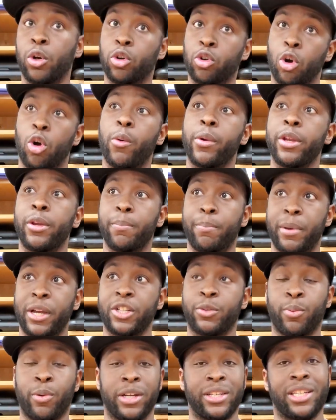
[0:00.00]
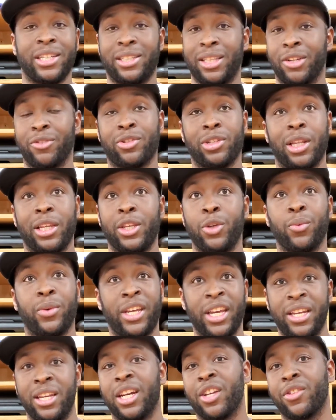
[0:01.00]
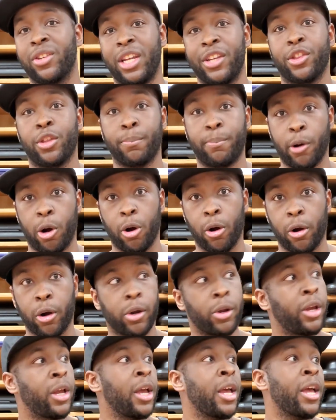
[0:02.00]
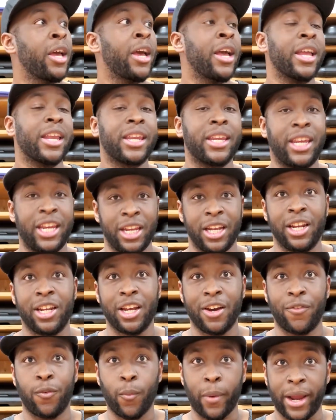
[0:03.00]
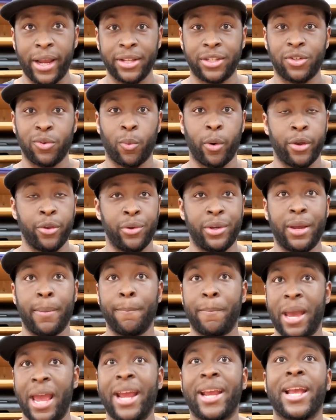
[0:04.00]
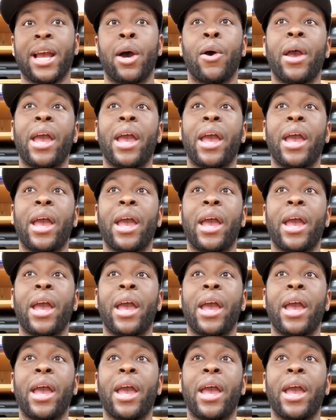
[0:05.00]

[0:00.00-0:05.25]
Growing your bench press is literally you getting underneath the bar, getting enough weight to where you can bang out